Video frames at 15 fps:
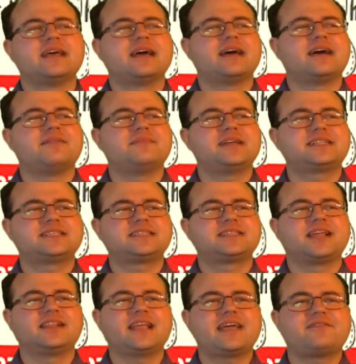It's
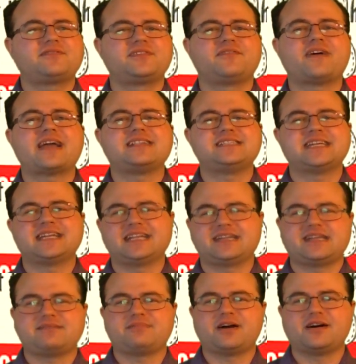the left of
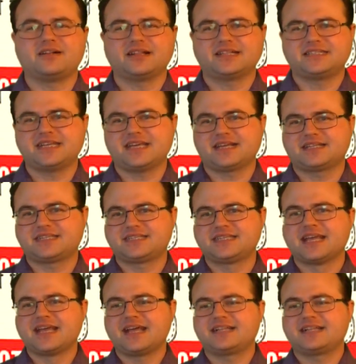identity politics.